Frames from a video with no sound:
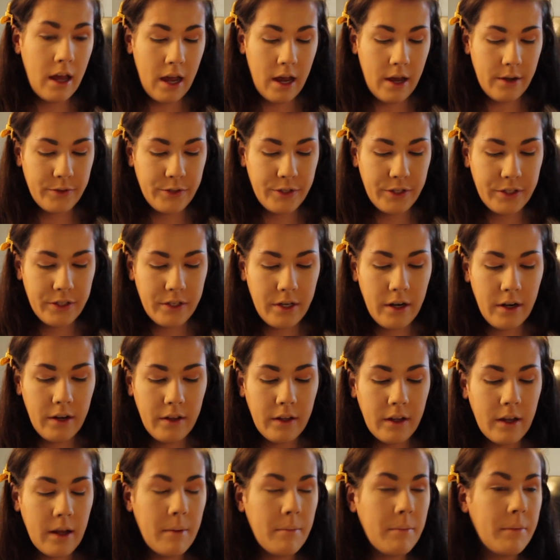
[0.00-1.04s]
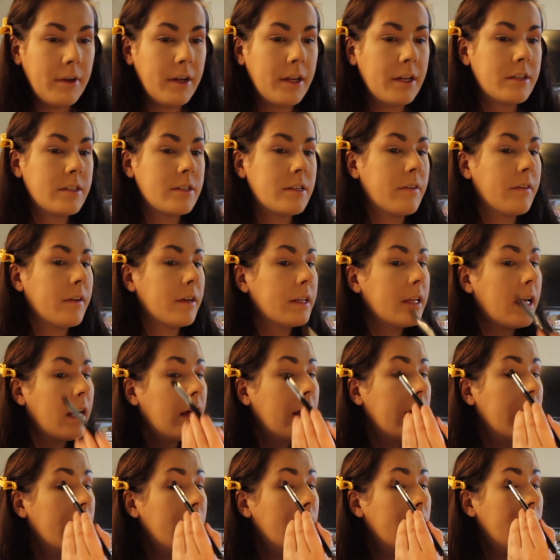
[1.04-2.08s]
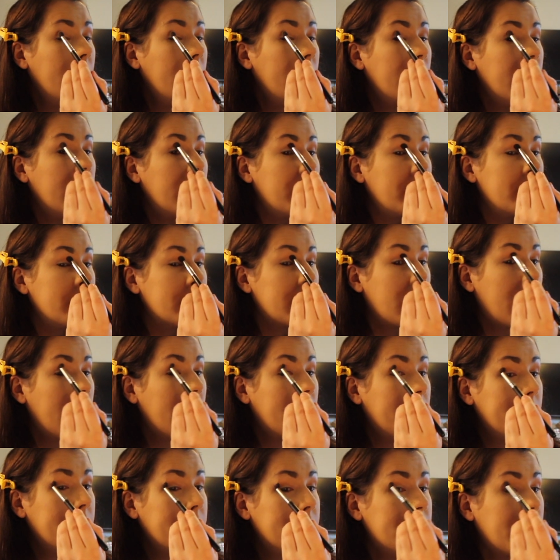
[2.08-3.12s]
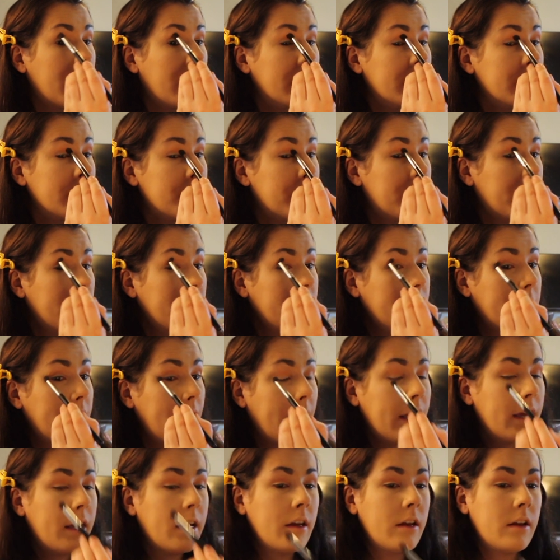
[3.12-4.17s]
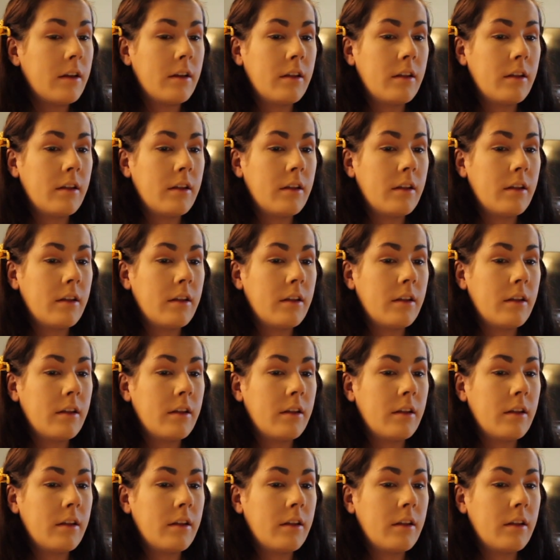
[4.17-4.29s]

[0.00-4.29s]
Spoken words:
how she started the company and stuff like that was on her daughter's birthday,